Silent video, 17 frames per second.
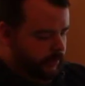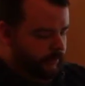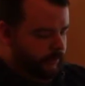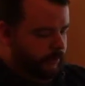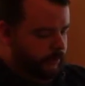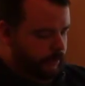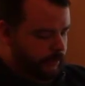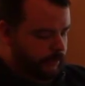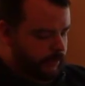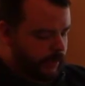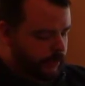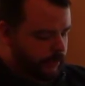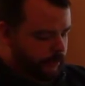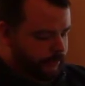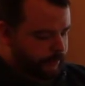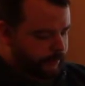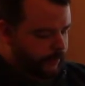you want to stay
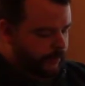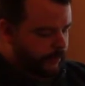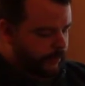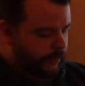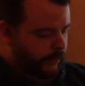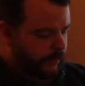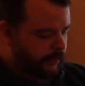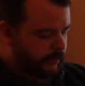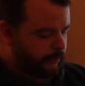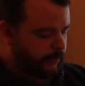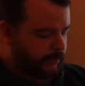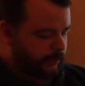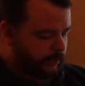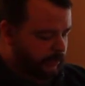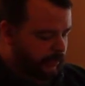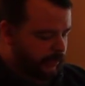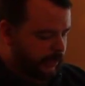with me, I
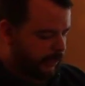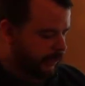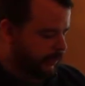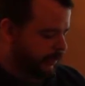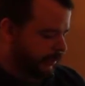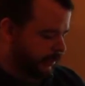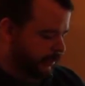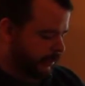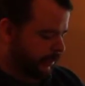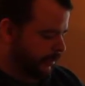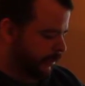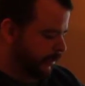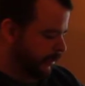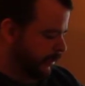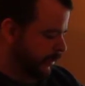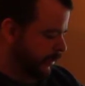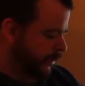will
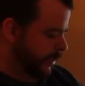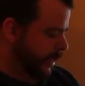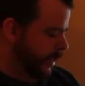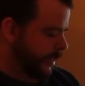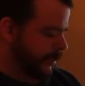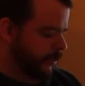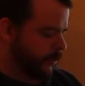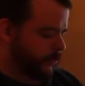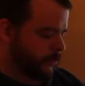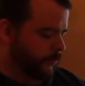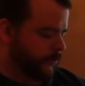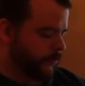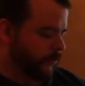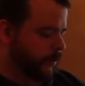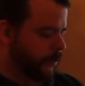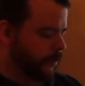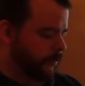diagnose what's
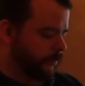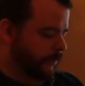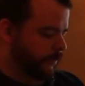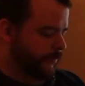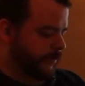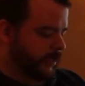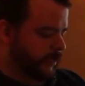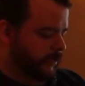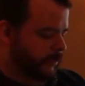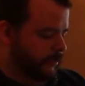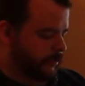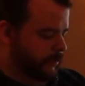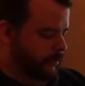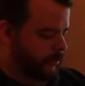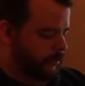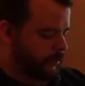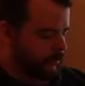wrong with the
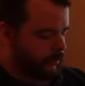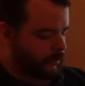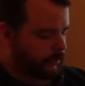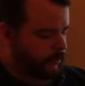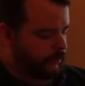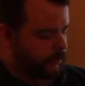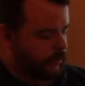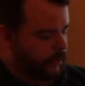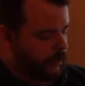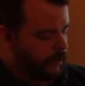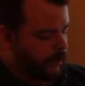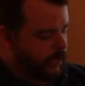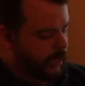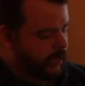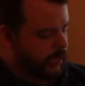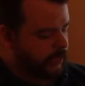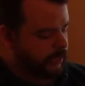vest.
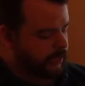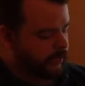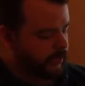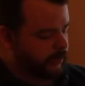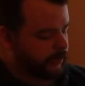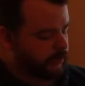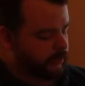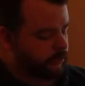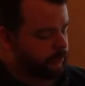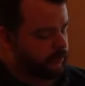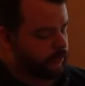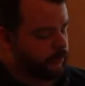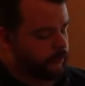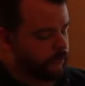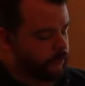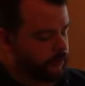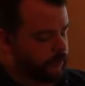I just think the tube's
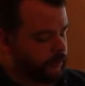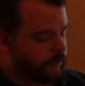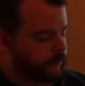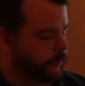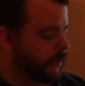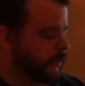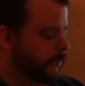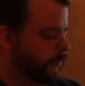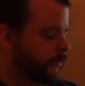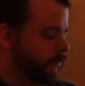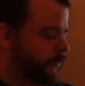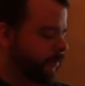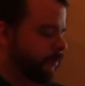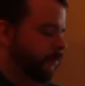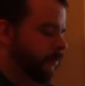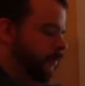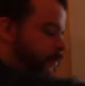too long, but
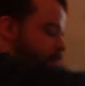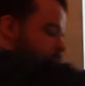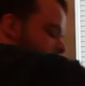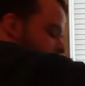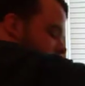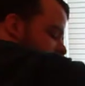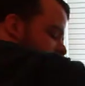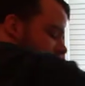we'll see.